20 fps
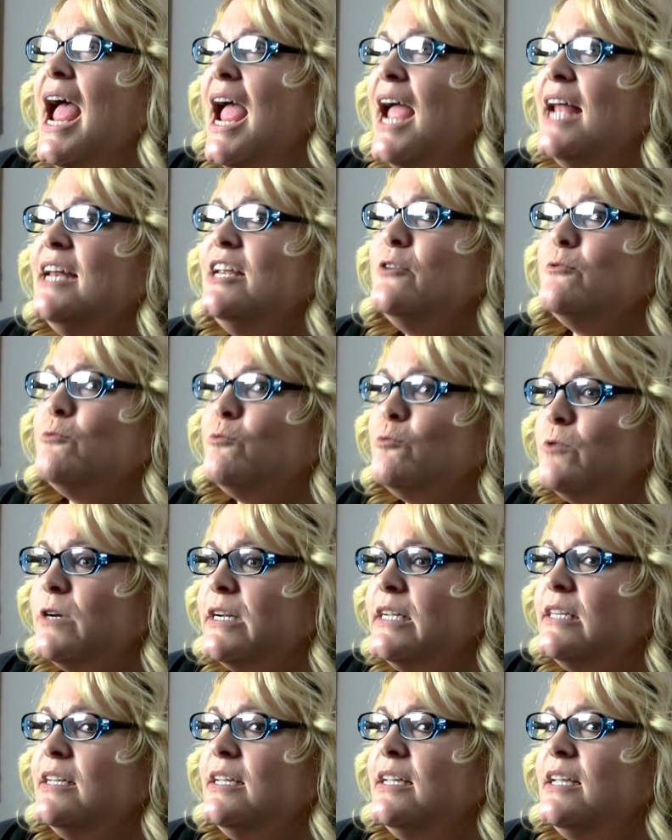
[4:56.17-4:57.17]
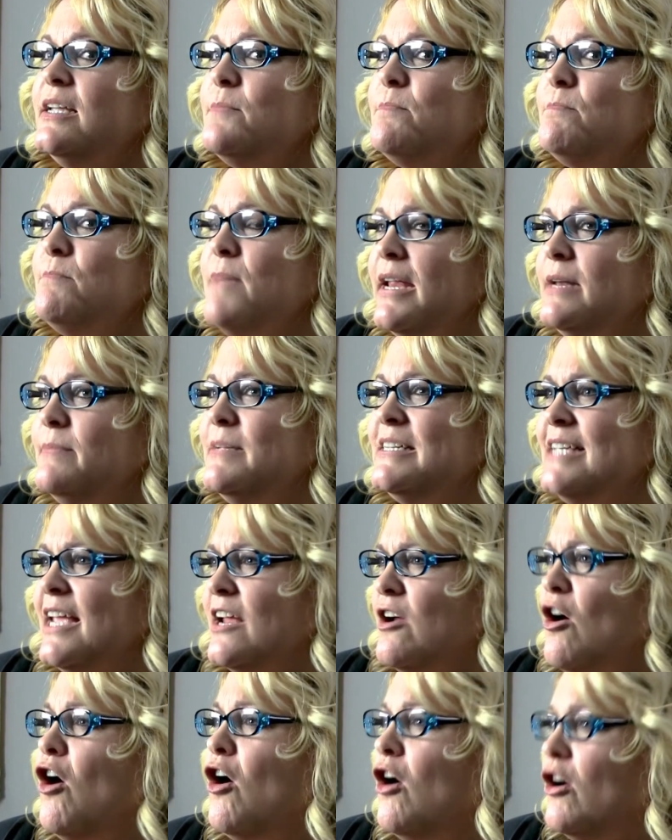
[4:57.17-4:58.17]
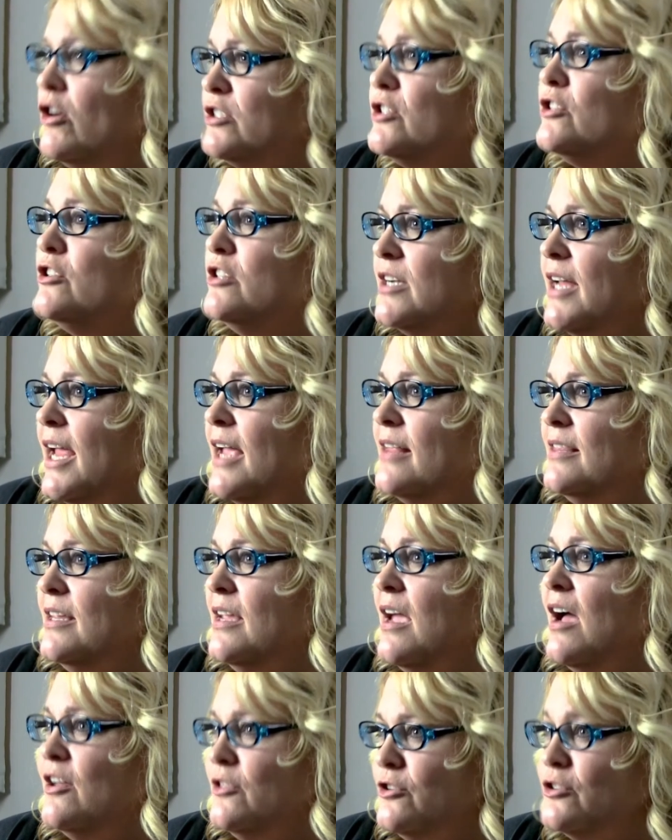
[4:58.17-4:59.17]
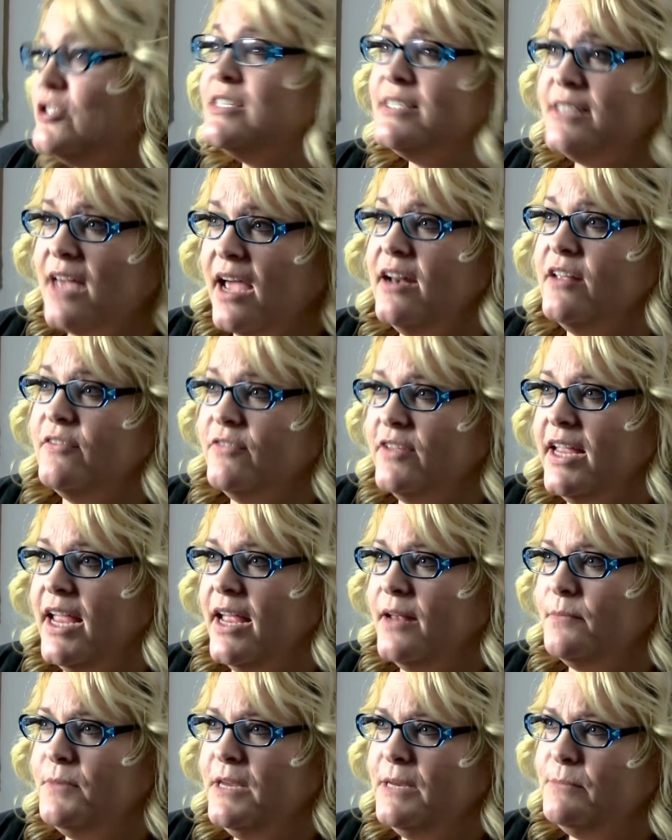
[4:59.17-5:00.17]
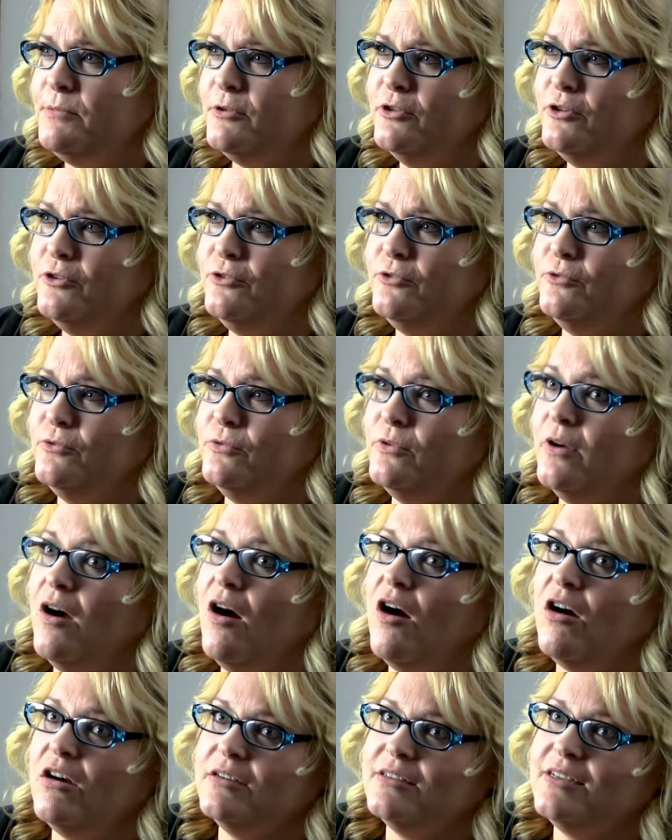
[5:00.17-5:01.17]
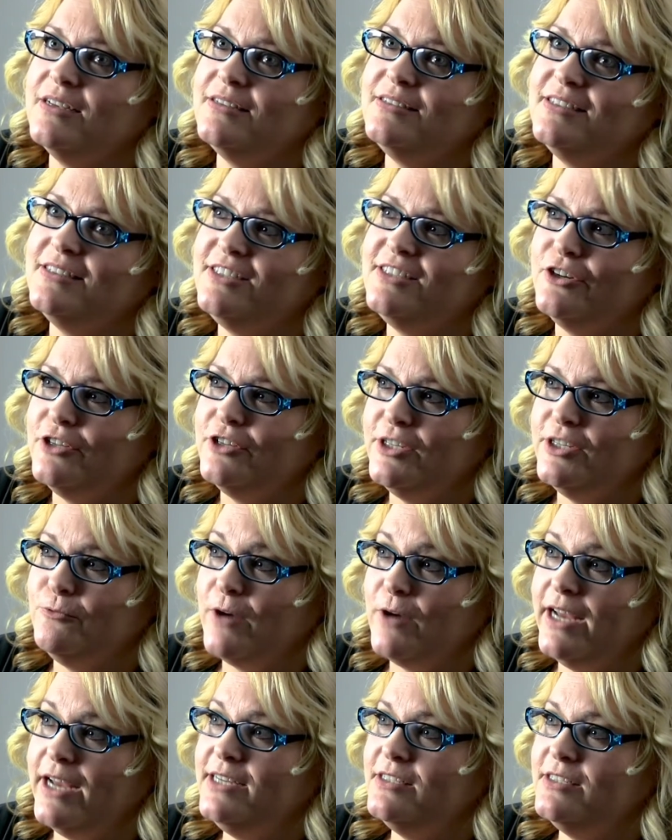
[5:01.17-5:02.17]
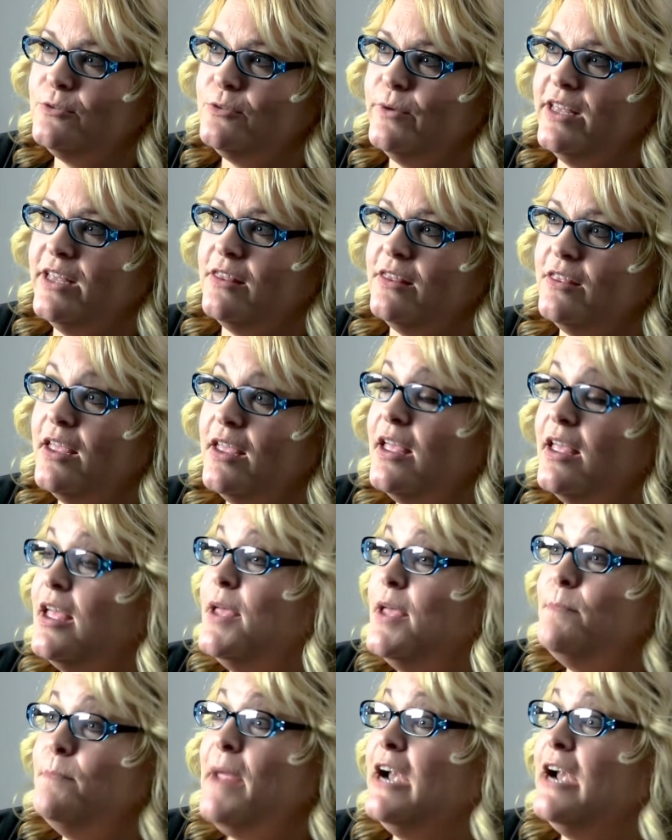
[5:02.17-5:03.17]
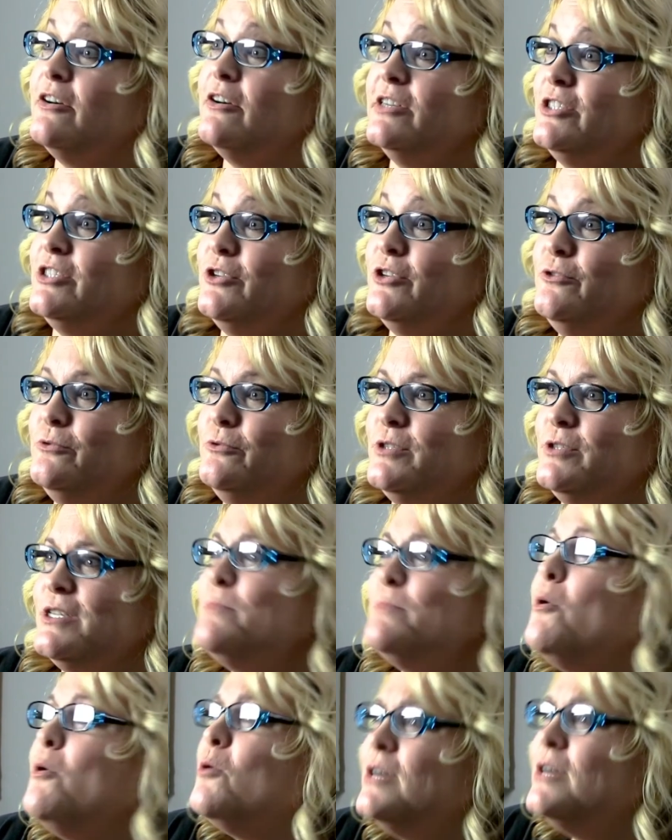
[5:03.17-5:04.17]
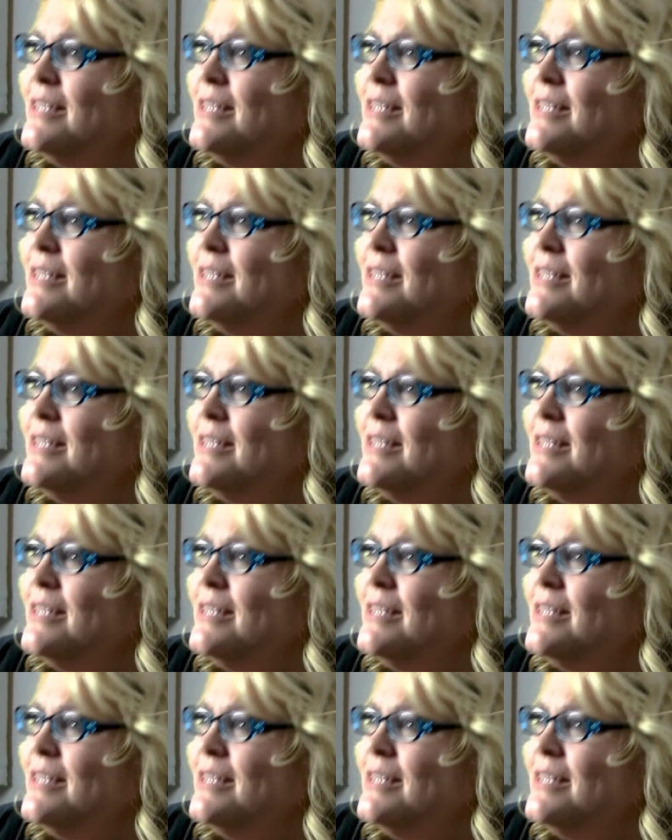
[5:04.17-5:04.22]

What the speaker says: And it really made me take a hard look at the other side of it, and people who aren't necessarily raised with parents who support